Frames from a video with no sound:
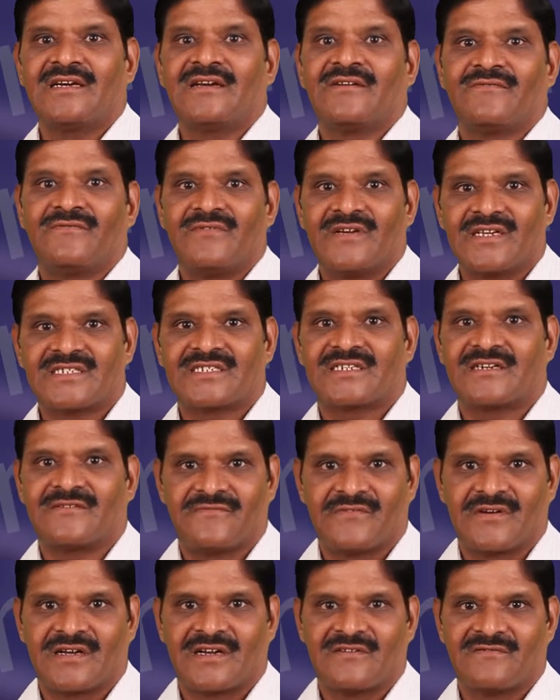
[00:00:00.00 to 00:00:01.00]
wasted
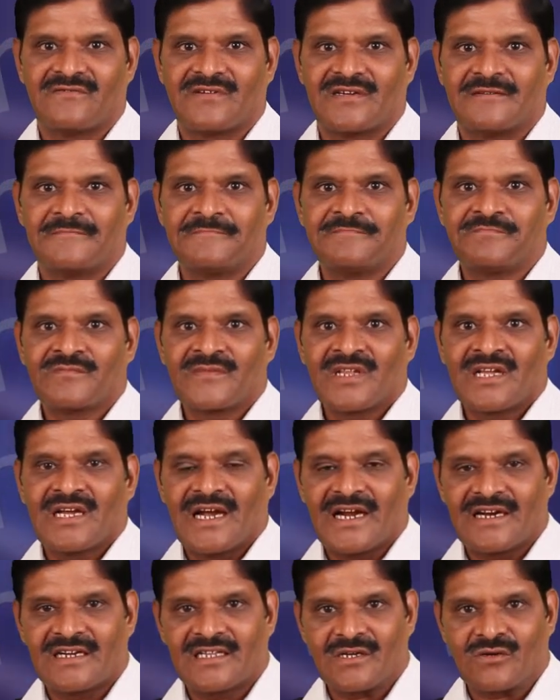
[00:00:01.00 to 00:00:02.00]
forever,
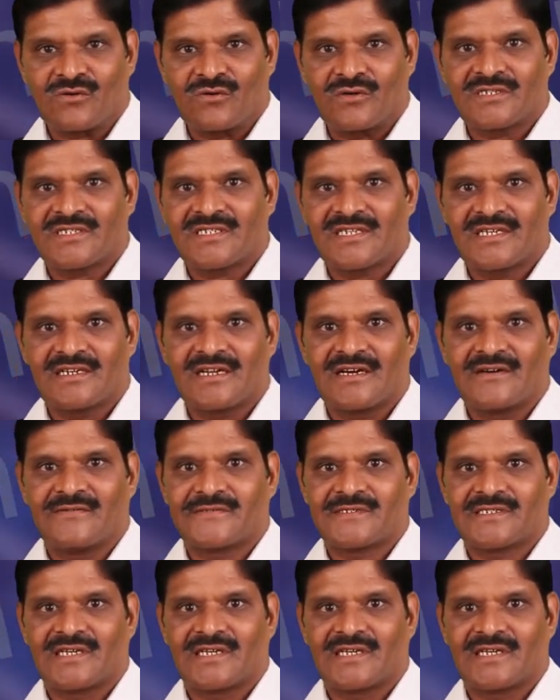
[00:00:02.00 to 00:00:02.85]
and the question of